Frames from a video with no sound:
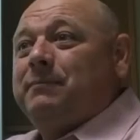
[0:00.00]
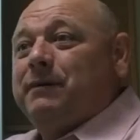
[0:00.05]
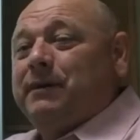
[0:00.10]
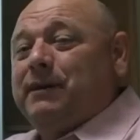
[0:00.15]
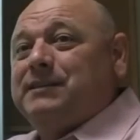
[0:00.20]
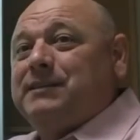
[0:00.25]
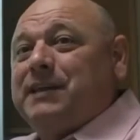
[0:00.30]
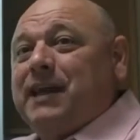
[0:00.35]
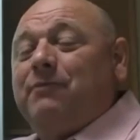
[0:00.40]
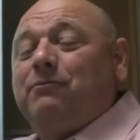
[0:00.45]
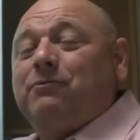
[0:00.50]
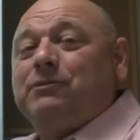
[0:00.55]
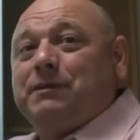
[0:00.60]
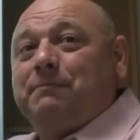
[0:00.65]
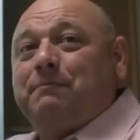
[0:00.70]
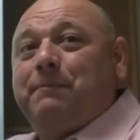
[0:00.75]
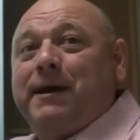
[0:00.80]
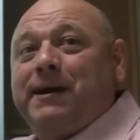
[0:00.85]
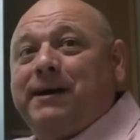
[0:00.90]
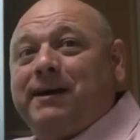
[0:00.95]
Because that was
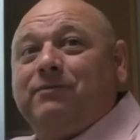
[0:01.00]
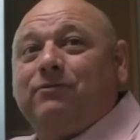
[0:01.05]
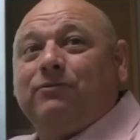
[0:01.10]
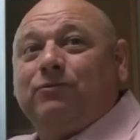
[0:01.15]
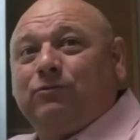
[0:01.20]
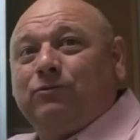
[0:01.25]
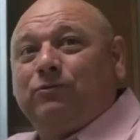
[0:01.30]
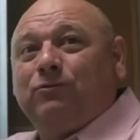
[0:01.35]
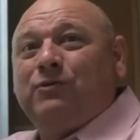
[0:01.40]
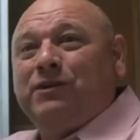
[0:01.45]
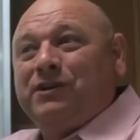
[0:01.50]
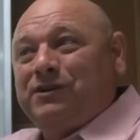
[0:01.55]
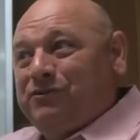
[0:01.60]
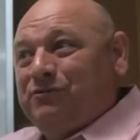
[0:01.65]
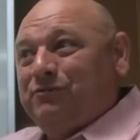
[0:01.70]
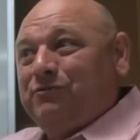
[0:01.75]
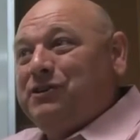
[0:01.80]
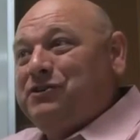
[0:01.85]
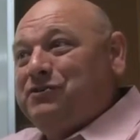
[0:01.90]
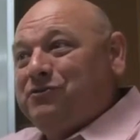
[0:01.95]
a pagan
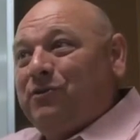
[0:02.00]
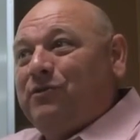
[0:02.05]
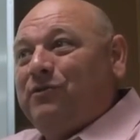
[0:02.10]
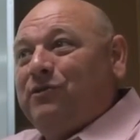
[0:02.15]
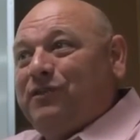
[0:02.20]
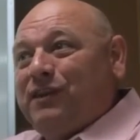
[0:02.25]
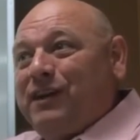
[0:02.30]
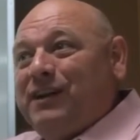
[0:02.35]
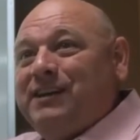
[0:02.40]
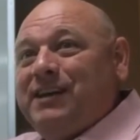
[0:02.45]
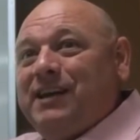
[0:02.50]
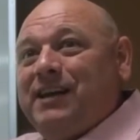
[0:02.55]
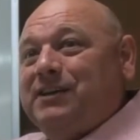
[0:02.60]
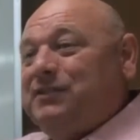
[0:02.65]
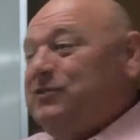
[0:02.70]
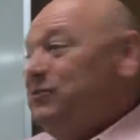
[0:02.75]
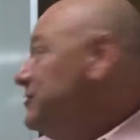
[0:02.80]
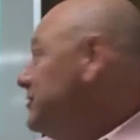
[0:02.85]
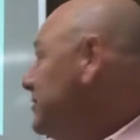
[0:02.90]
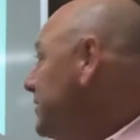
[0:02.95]
witch ritual that they
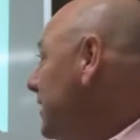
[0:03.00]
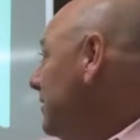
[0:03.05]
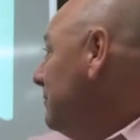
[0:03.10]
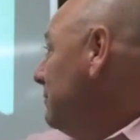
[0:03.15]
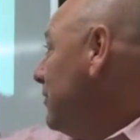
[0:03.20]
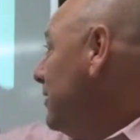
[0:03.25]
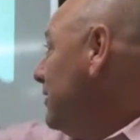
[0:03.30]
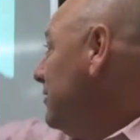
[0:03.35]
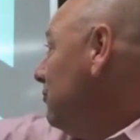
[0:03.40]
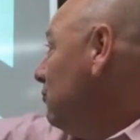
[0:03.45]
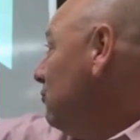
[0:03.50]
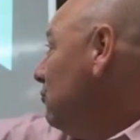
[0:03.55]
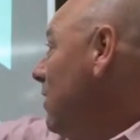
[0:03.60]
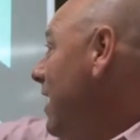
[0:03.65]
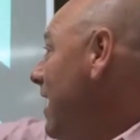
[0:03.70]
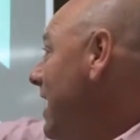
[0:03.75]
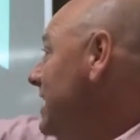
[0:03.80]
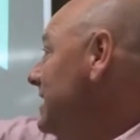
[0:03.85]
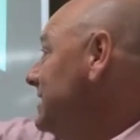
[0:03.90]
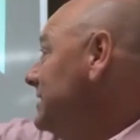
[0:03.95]
did to celebrate the
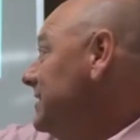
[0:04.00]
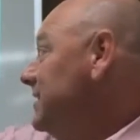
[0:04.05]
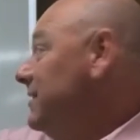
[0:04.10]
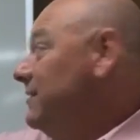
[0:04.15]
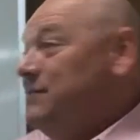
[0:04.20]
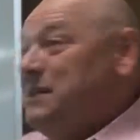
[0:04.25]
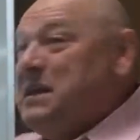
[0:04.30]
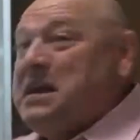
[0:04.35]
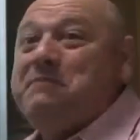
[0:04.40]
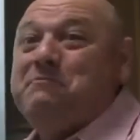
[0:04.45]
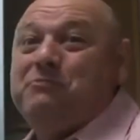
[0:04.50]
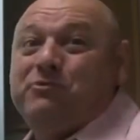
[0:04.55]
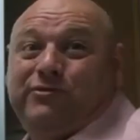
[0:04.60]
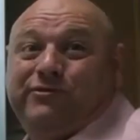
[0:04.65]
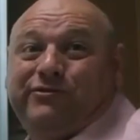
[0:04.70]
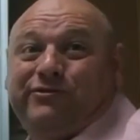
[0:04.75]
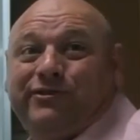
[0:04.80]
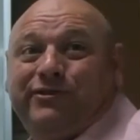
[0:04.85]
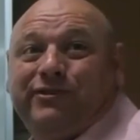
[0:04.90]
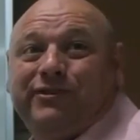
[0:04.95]
rising of
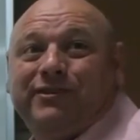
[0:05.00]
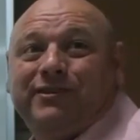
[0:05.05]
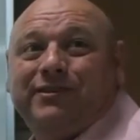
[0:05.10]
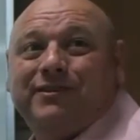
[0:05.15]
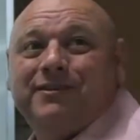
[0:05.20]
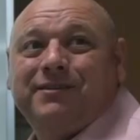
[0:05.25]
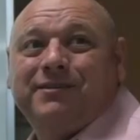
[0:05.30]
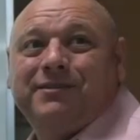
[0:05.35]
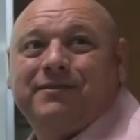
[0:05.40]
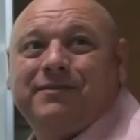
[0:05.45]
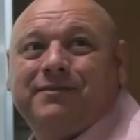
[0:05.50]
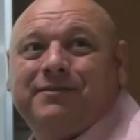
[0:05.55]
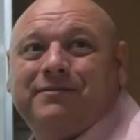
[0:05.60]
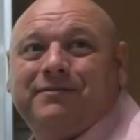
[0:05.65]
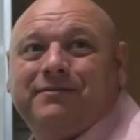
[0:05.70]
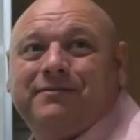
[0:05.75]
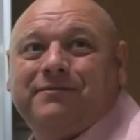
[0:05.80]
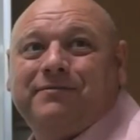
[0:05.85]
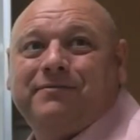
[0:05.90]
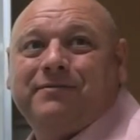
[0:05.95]
Tammuz.
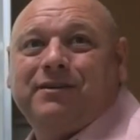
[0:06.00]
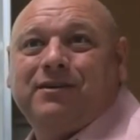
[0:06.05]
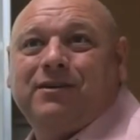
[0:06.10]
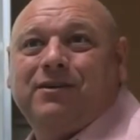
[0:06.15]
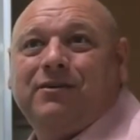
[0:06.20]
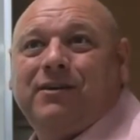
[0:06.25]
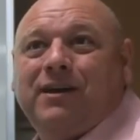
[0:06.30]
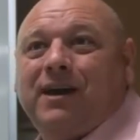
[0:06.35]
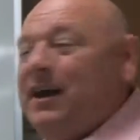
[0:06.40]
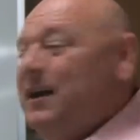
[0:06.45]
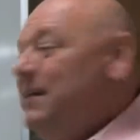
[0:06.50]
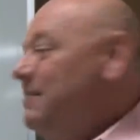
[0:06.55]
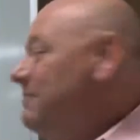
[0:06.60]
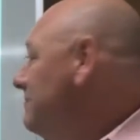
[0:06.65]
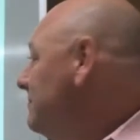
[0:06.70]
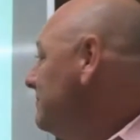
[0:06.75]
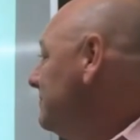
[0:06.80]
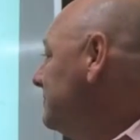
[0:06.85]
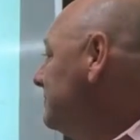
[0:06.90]
Okay?